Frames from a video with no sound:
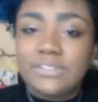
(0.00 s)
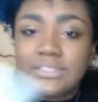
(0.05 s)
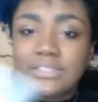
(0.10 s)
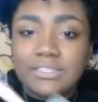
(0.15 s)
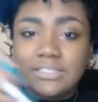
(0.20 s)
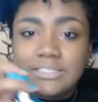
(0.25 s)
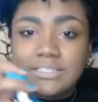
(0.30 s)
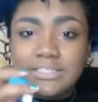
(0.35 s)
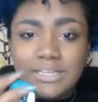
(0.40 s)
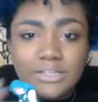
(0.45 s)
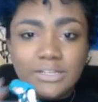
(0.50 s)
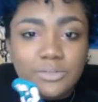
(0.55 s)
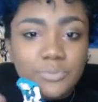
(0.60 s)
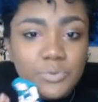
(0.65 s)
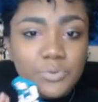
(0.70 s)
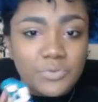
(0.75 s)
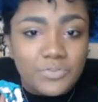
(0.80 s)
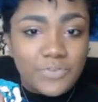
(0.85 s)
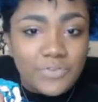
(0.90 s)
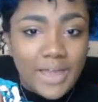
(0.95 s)
Sailor Moon
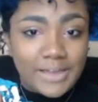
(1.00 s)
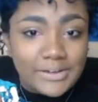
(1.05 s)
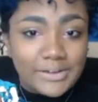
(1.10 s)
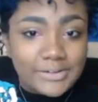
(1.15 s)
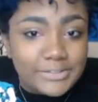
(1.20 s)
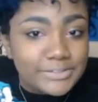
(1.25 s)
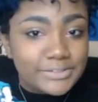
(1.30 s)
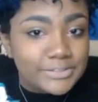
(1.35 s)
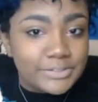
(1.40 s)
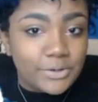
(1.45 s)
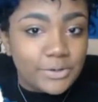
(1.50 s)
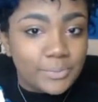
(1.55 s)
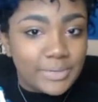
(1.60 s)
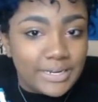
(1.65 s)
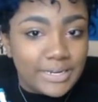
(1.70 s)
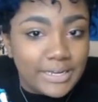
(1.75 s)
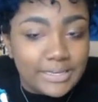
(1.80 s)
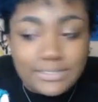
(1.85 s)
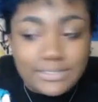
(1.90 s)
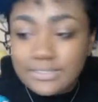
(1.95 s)
figures on my
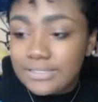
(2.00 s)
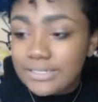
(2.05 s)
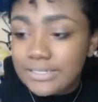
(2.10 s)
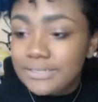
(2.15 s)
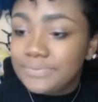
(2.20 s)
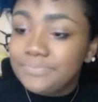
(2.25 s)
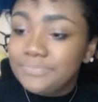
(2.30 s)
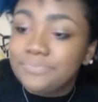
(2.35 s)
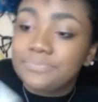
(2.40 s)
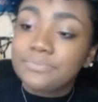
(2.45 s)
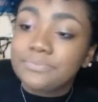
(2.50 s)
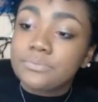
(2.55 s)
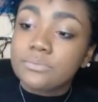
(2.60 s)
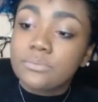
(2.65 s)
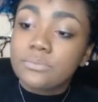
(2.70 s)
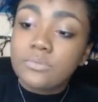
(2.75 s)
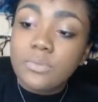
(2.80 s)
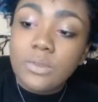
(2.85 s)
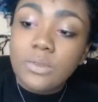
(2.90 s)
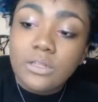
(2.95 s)
desk.
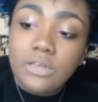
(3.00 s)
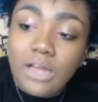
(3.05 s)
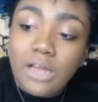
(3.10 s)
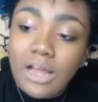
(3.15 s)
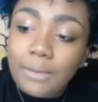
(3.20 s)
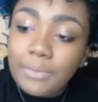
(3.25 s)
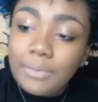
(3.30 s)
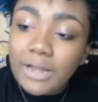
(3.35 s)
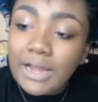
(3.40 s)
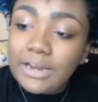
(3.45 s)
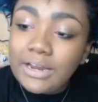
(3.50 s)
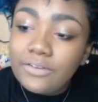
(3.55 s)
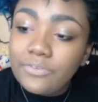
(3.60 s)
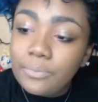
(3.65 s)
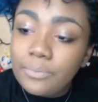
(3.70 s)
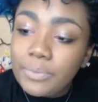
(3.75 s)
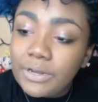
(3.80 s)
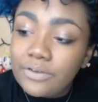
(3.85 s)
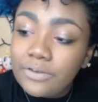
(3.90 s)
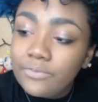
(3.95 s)
I'm kind of a
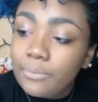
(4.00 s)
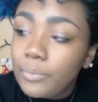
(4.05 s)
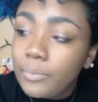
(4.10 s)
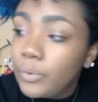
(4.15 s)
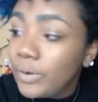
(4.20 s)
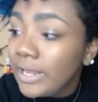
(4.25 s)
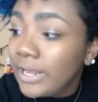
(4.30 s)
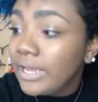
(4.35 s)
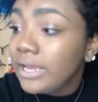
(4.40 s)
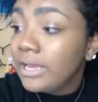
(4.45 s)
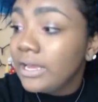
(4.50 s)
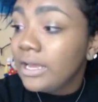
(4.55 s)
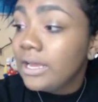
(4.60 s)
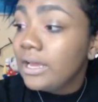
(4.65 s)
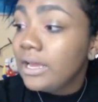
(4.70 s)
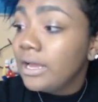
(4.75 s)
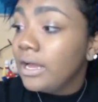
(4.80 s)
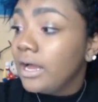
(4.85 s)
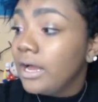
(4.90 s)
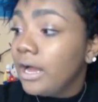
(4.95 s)
bit of a Moonie.
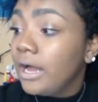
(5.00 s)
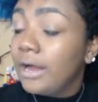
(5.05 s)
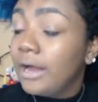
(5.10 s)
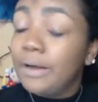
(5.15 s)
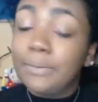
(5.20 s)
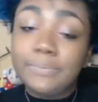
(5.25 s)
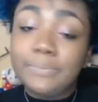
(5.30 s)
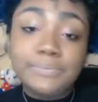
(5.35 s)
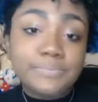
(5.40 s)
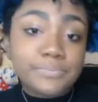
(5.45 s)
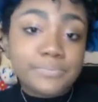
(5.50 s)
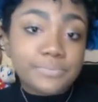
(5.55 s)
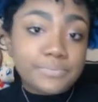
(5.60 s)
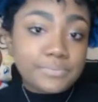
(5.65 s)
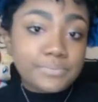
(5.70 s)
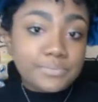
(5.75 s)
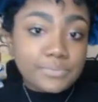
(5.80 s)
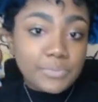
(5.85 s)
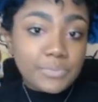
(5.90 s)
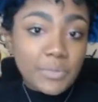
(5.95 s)

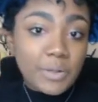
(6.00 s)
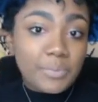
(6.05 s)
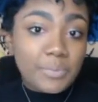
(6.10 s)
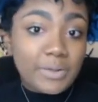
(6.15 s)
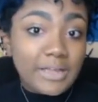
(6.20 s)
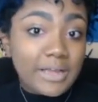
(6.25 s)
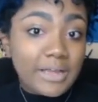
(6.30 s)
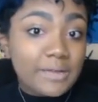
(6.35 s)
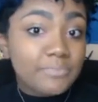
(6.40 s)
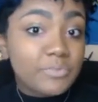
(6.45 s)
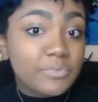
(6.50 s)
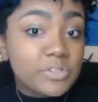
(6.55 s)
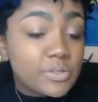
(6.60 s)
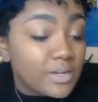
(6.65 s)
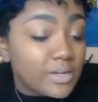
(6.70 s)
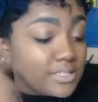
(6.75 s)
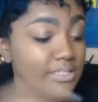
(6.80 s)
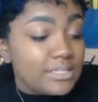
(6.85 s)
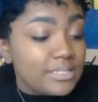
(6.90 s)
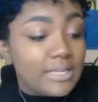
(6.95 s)
But yeah, so I
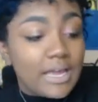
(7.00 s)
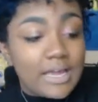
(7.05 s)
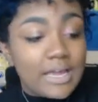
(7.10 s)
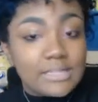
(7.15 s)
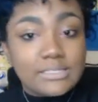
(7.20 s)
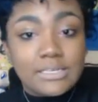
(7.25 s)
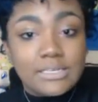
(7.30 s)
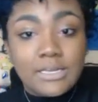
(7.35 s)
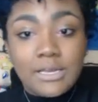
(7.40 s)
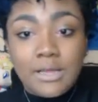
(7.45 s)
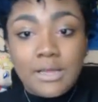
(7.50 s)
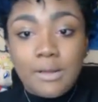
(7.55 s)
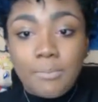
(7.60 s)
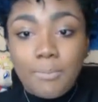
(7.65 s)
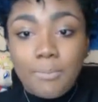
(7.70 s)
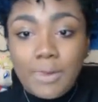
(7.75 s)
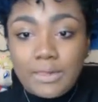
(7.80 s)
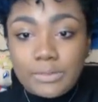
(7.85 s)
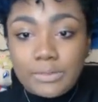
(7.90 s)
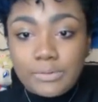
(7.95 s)
did get
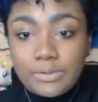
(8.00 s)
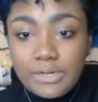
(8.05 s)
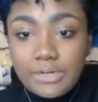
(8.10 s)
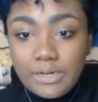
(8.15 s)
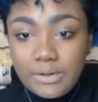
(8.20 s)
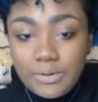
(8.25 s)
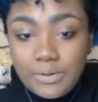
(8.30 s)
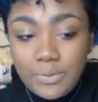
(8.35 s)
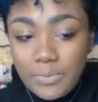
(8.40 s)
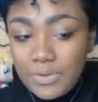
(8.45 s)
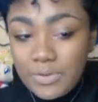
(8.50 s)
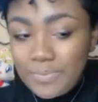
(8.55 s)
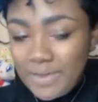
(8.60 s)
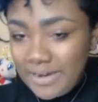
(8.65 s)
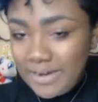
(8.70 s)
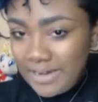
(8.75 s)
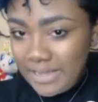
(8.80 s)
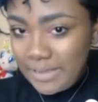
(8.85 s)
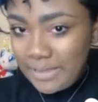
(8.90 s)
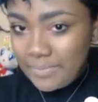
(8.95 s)
my Luna with my
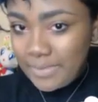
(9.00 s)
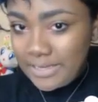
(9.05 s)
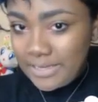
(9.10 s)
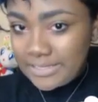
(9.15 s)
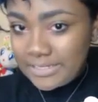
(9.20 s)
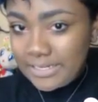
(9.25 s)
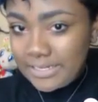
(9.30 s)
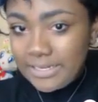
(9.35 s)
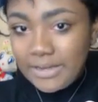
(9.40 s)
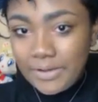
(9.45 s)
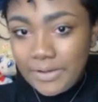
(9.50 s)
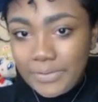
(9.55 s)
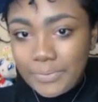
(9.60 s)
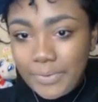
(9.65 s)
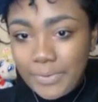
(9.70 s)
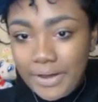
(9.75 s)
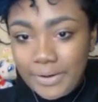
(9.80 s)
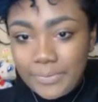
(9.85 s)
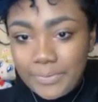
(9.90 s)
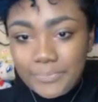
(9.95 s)
name, Izzy, on the
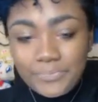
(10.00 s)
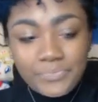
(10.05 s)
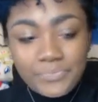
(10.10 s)
bottom.